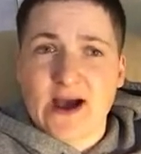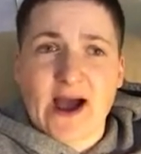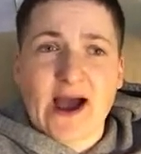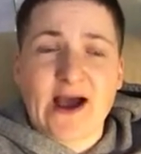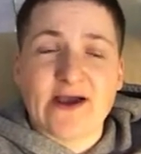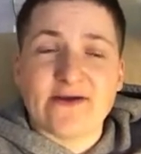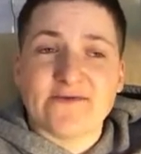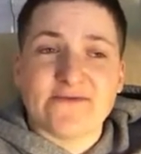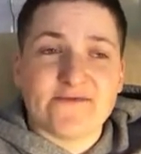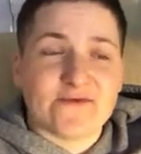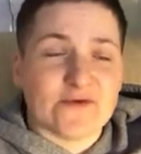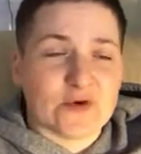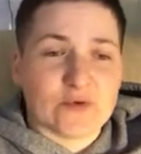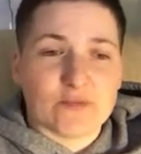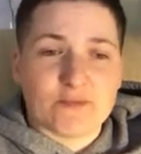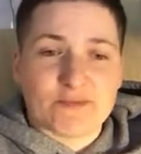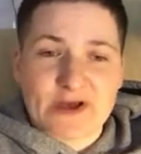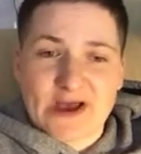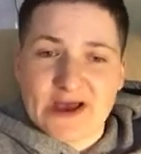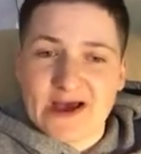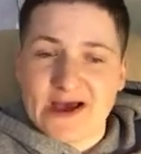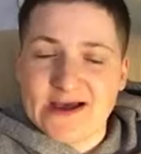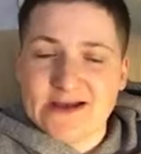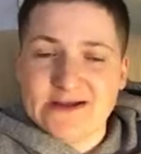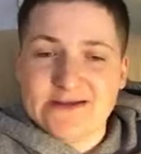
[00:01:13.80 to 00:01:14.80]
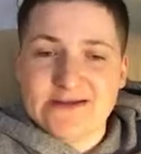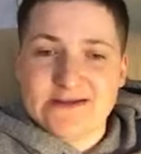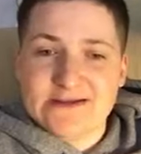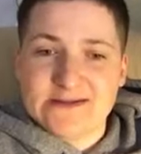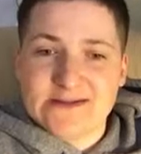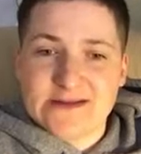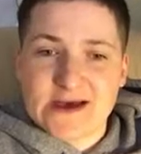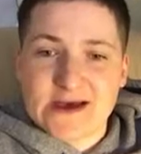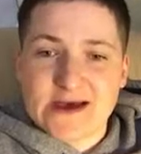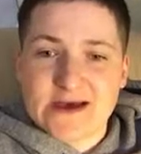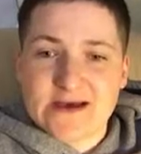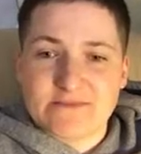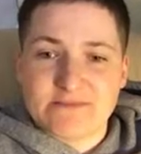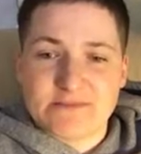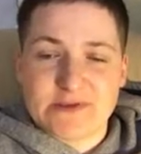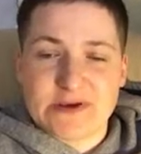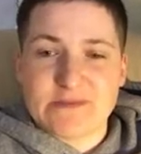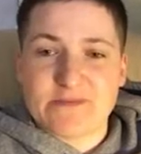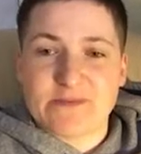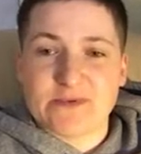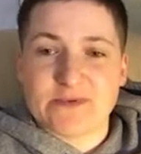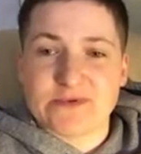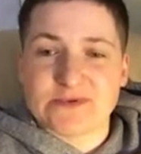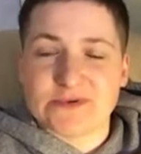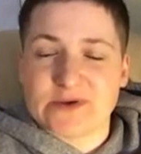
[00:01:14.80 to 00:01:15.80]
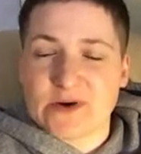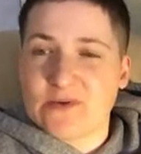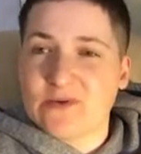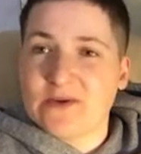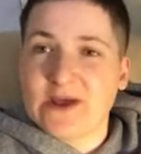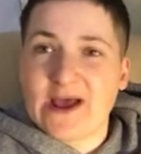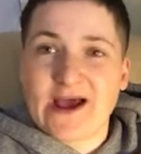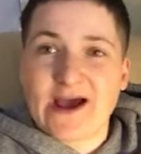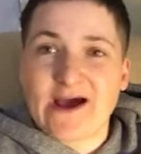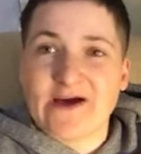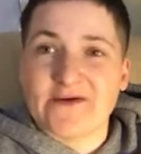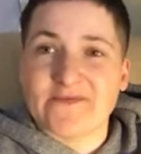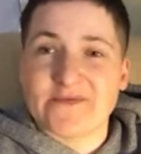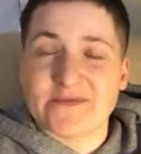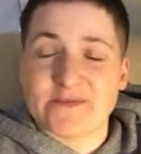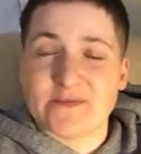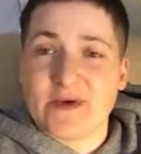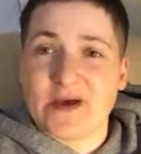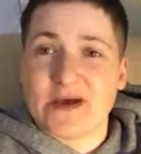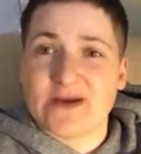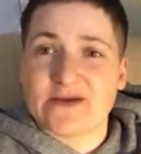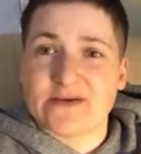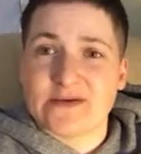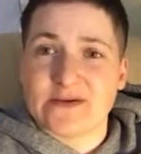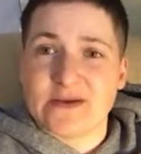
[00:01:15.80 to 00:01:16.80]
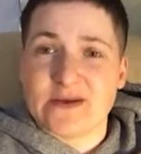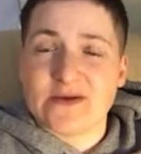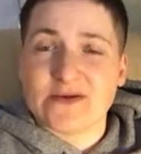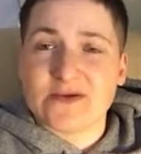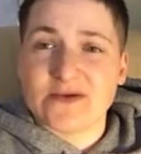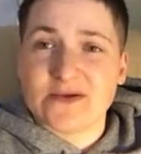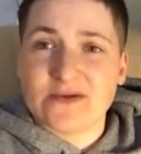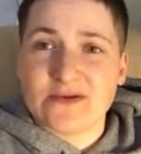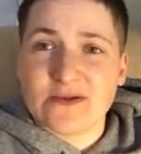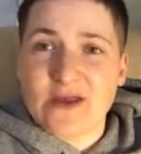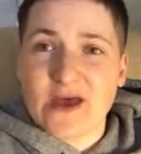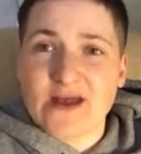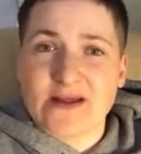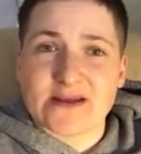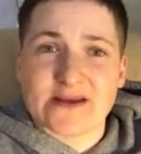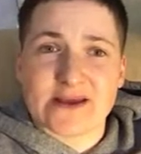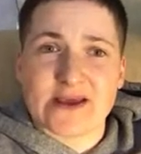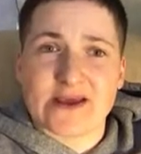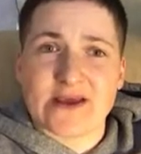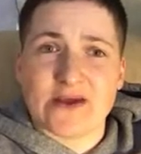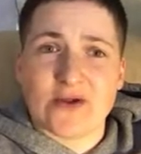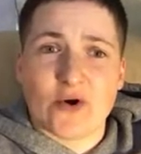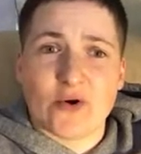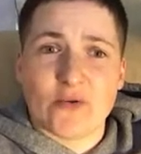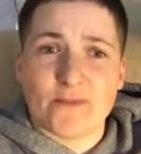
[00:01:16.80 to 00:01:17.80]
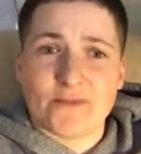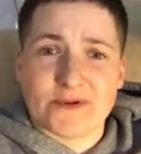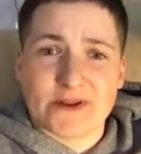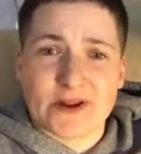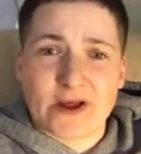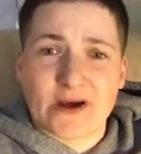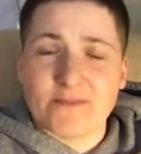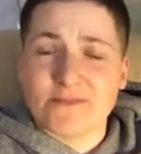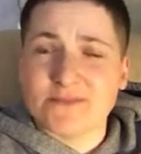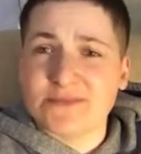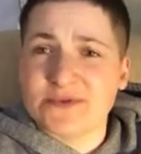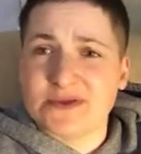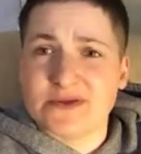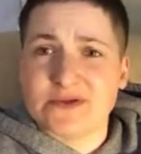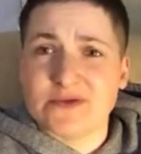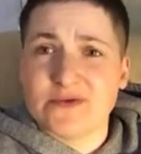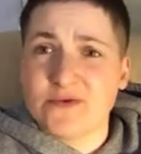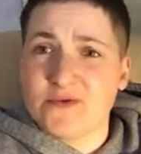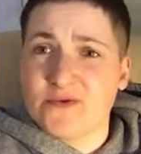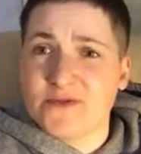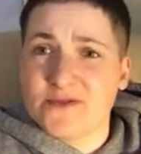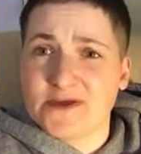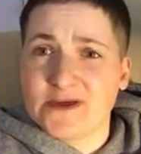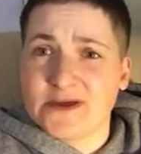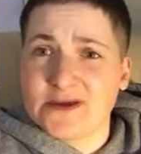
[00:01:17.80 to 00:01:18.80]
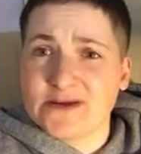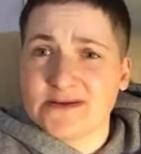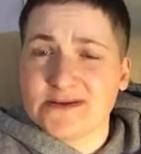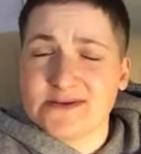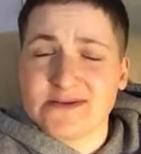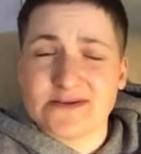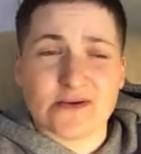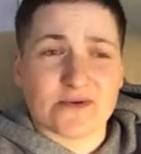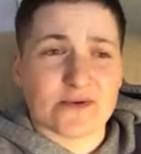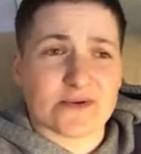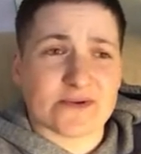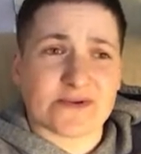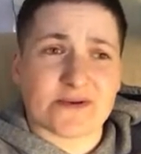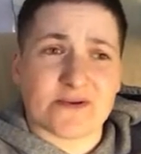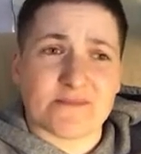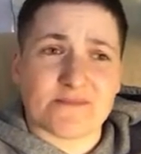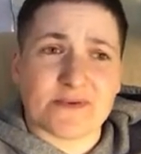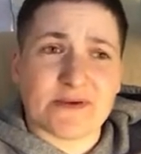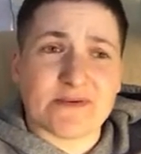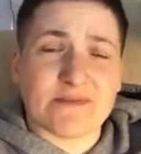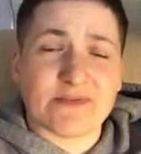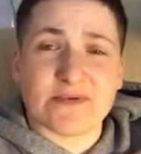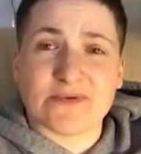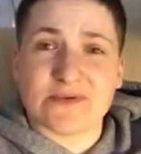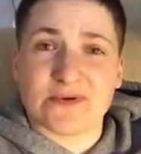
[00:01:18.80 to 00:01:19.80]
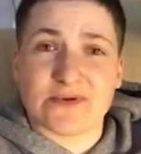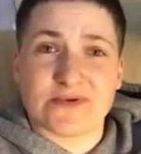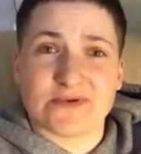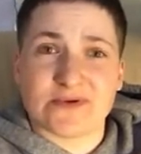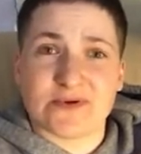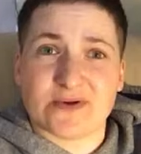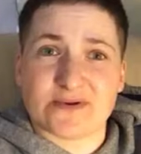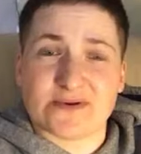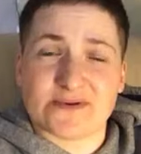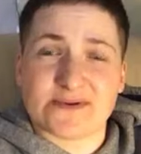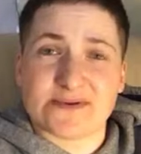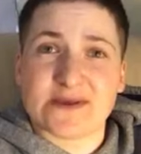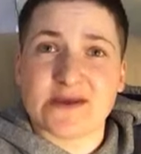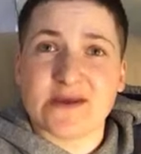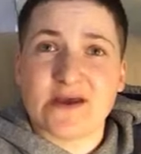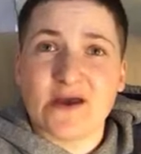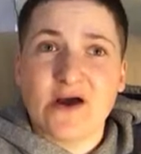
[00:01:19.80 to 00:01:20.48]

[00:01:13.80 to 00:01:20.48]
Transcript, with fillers: I feel bad that people don't have imagination and can't open up to new things. There are some people that just